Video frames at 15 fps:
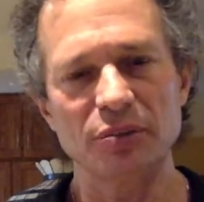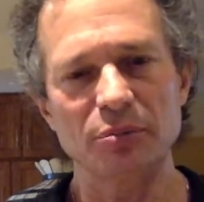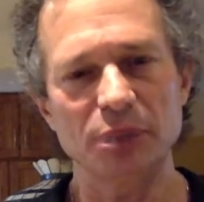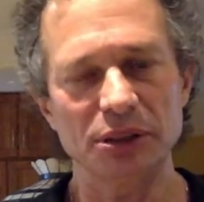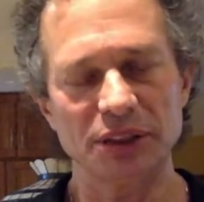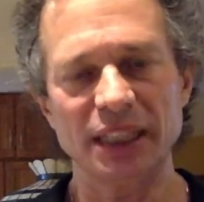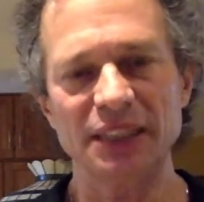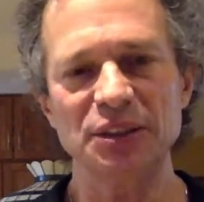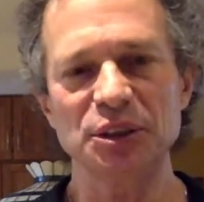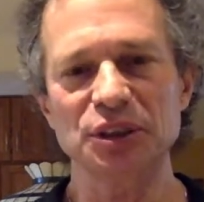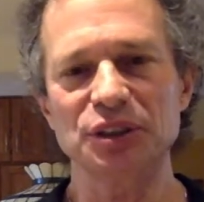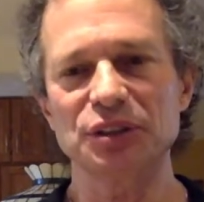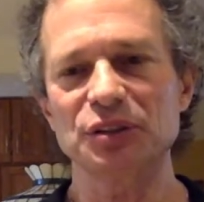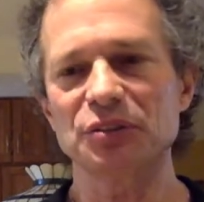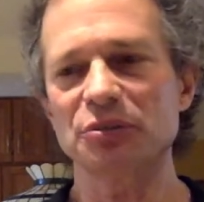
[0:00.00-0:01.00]

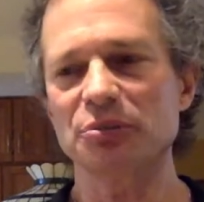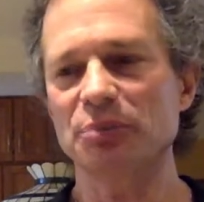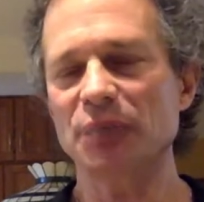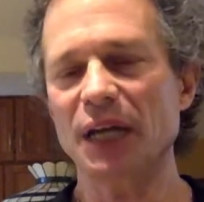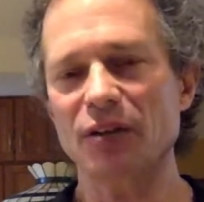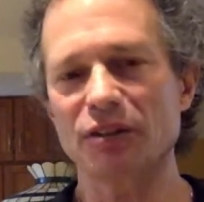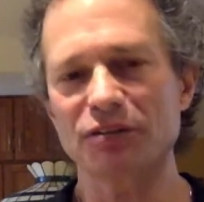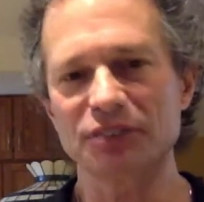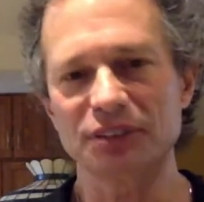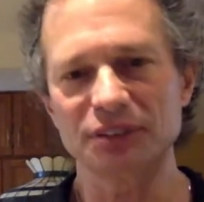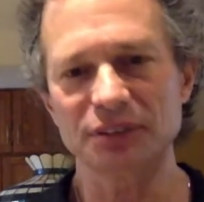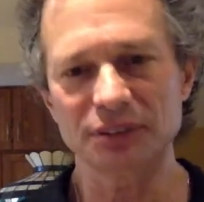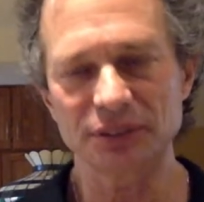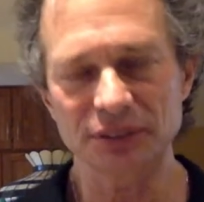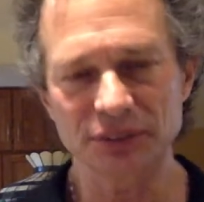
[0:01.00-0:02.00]
potential,
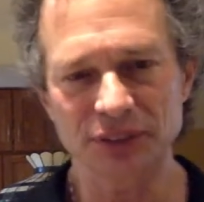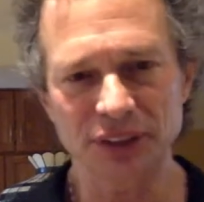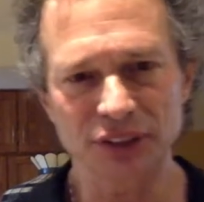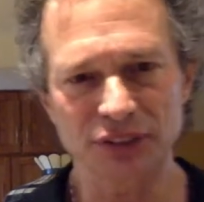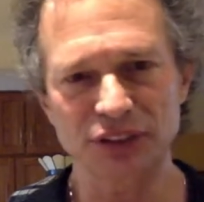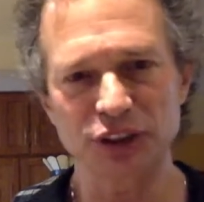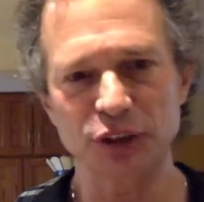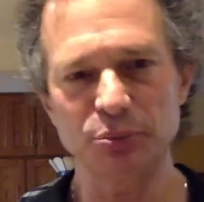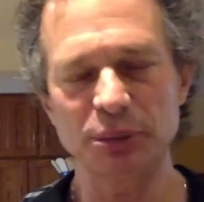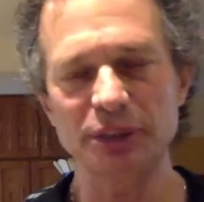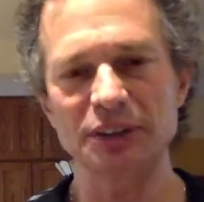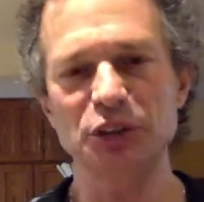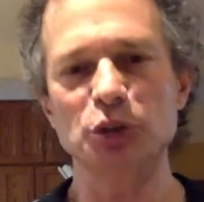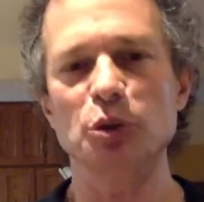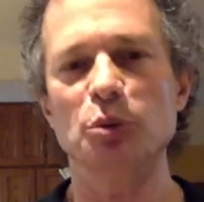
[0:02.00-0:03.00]
powerful, wonderful
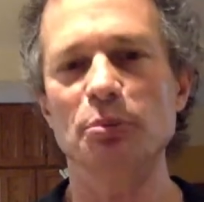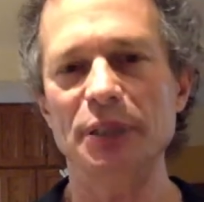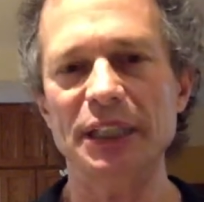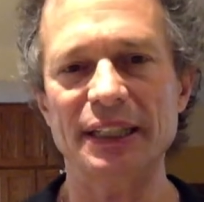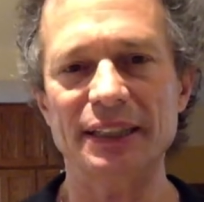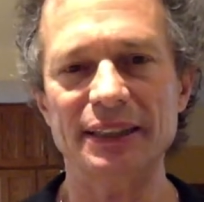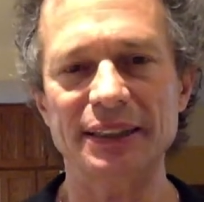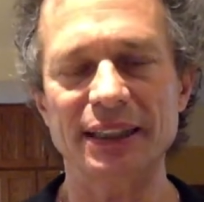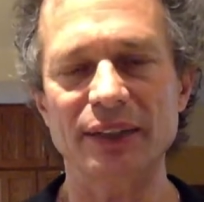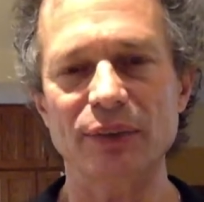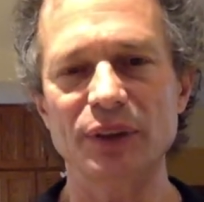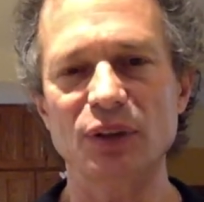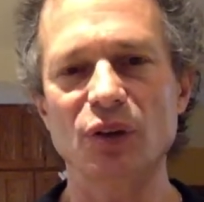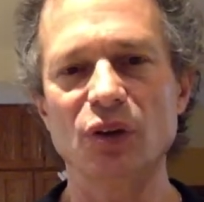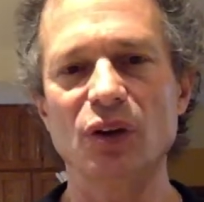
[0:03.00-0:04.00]
spiritual beings that
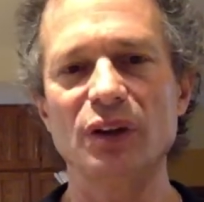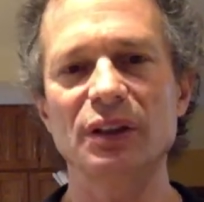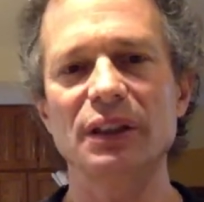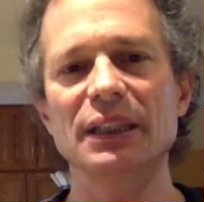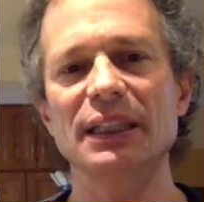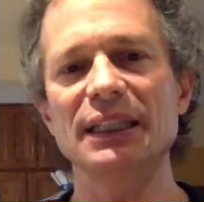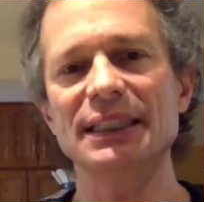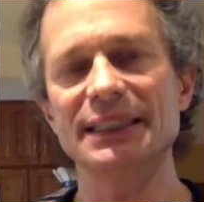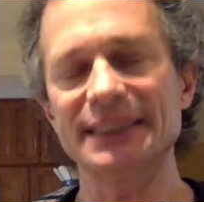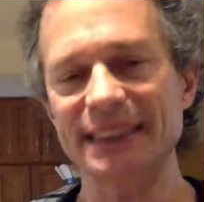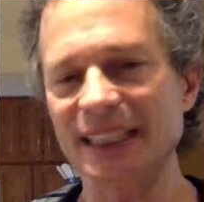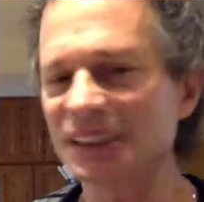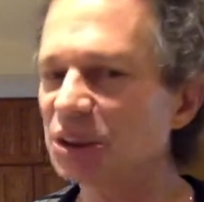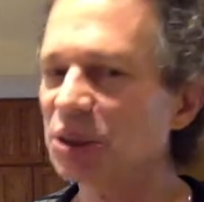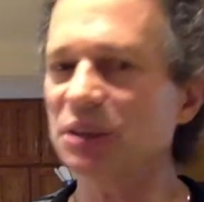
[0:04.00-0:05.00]
we all
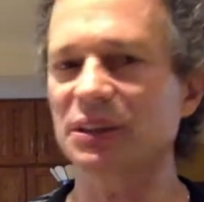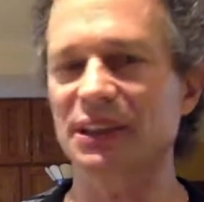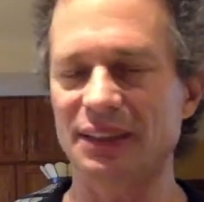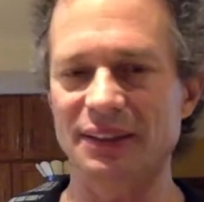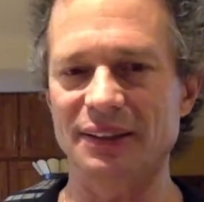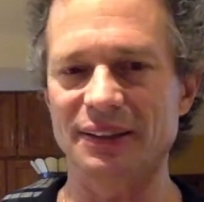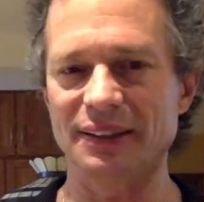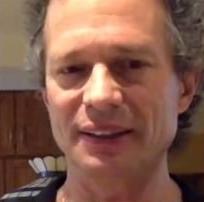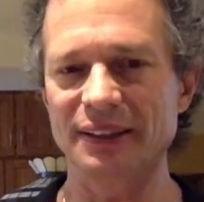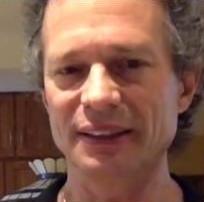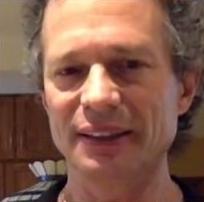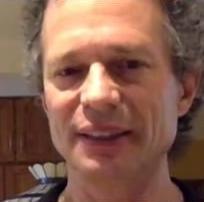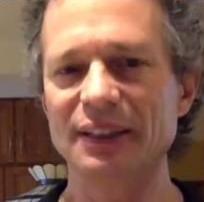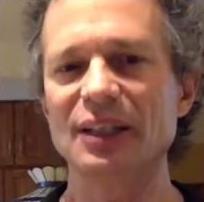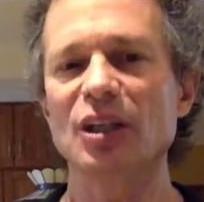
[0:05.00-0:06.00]
essentially are.
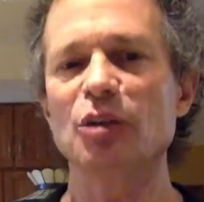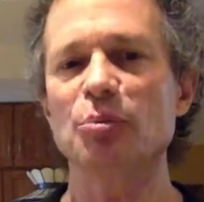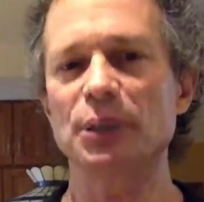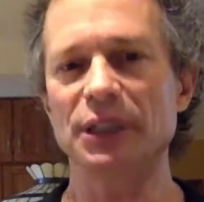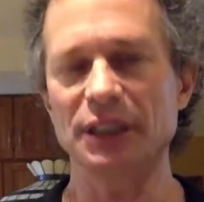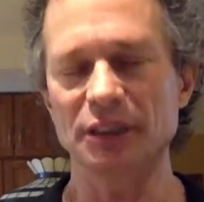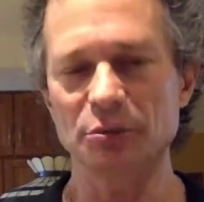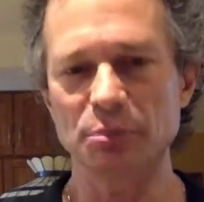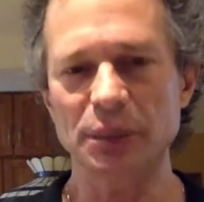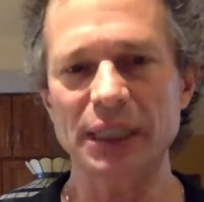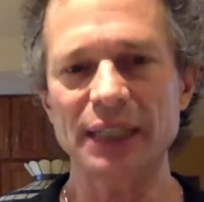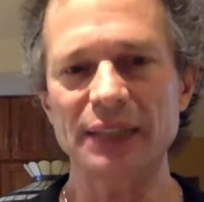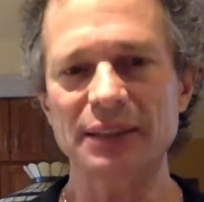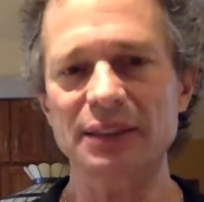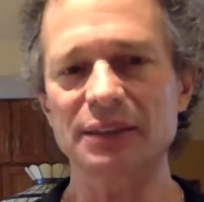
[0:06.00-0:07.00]
But in
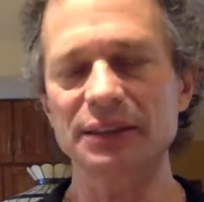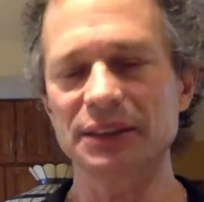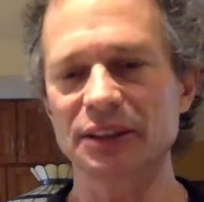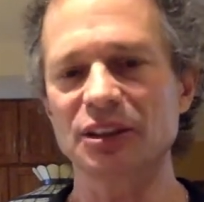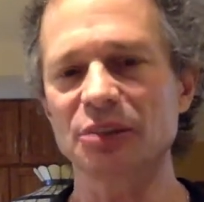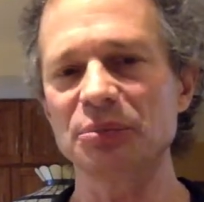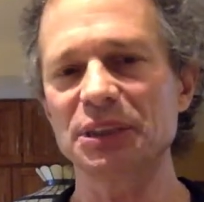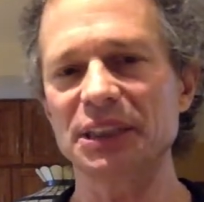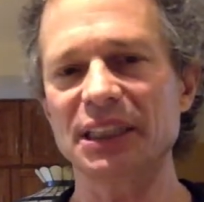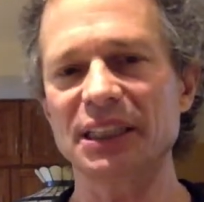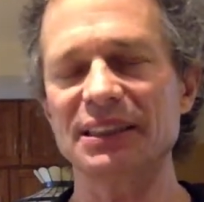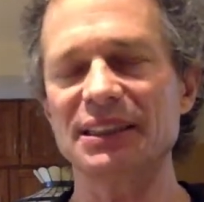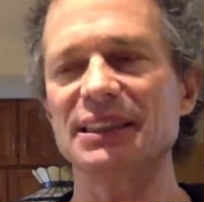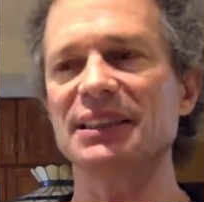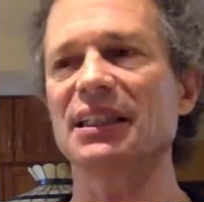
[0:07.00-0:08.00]
practical
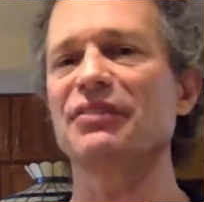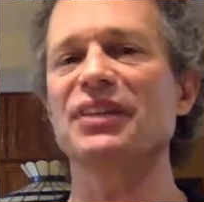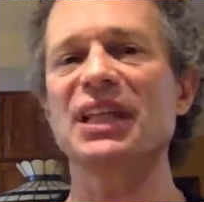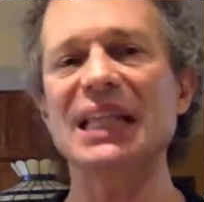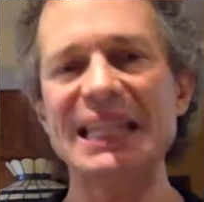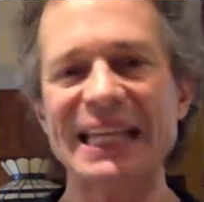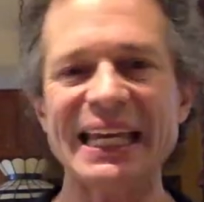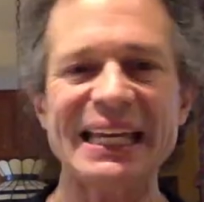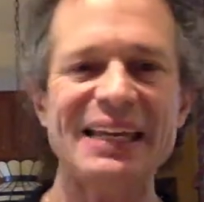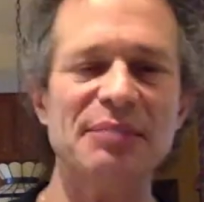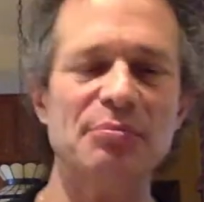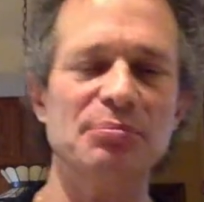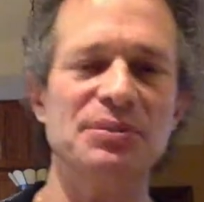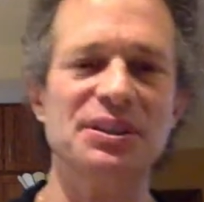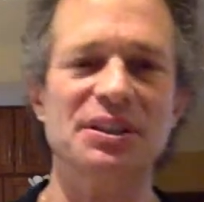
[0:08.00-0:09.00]
circumstances of the
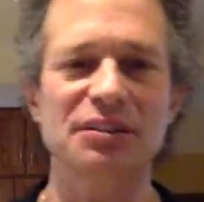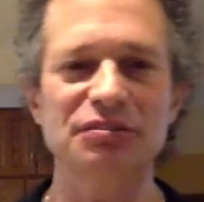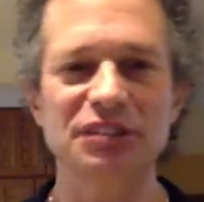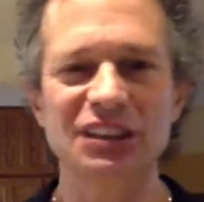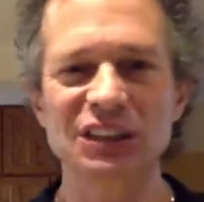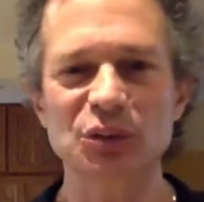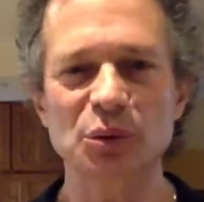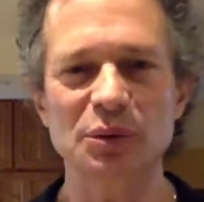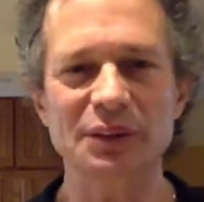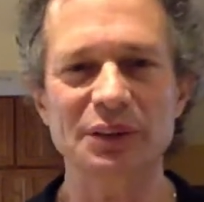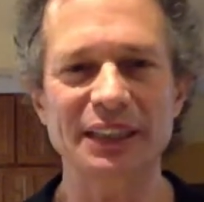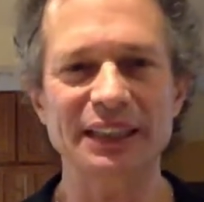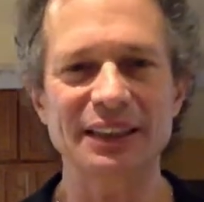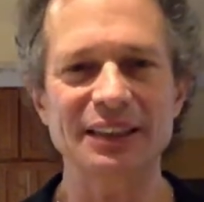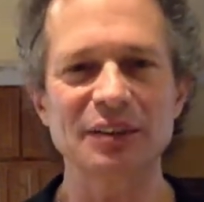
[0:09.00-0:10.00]
games of
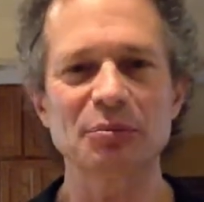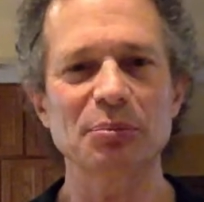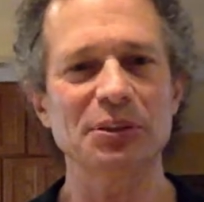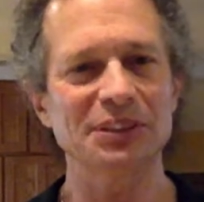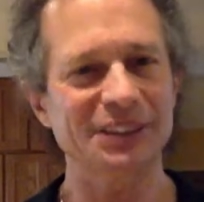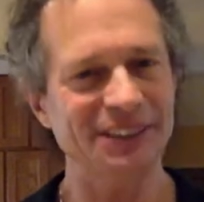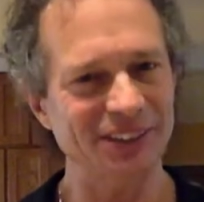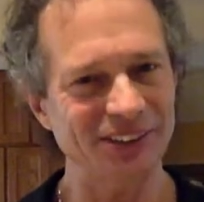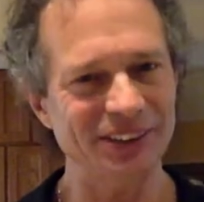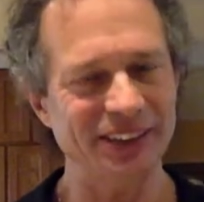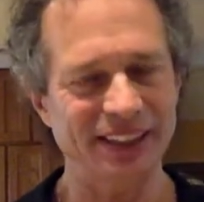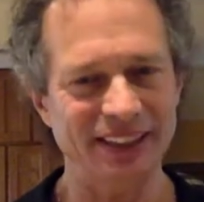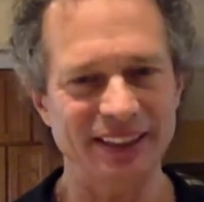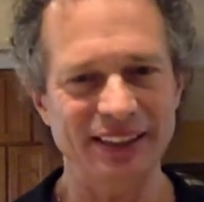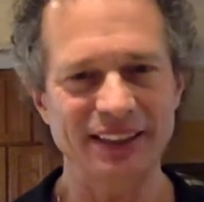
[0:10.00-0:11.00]
dueling
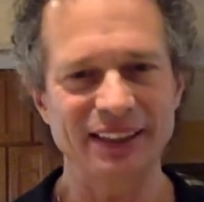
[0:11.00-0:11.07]
personae,